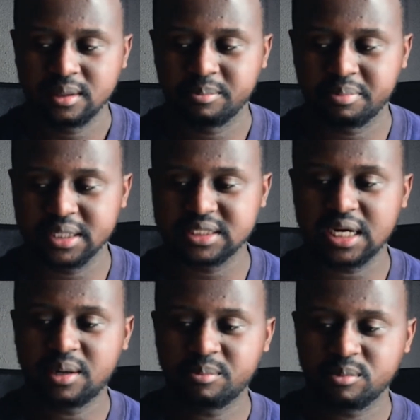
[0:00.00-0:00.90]
But
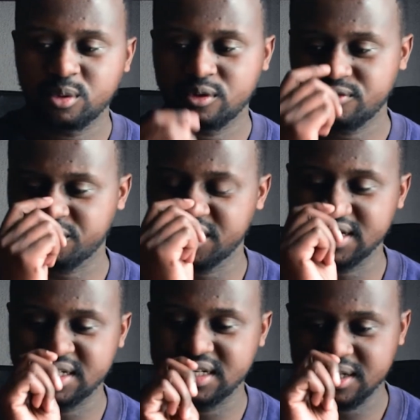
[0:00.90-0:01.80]
I'm more for the
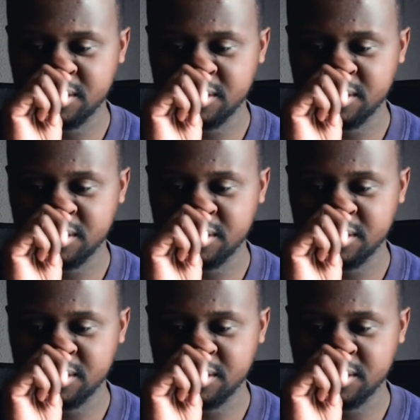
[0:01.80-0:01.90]
idea